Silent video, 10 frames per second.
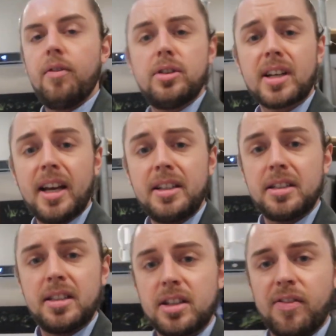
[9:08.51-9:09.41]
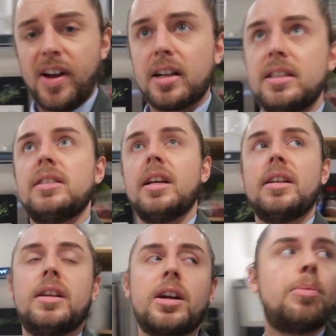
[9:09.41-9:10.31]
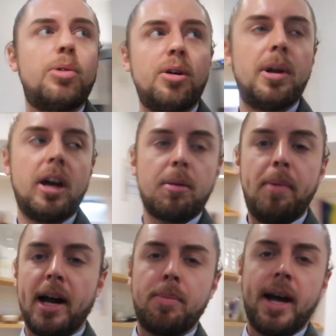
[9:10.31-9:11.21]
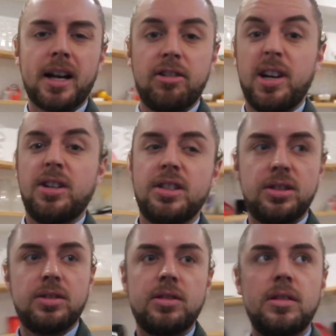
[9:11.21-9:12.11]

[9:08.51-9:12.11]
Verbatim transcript: Feels like ages since I've actually stayed in like a proper like backpackery hostel.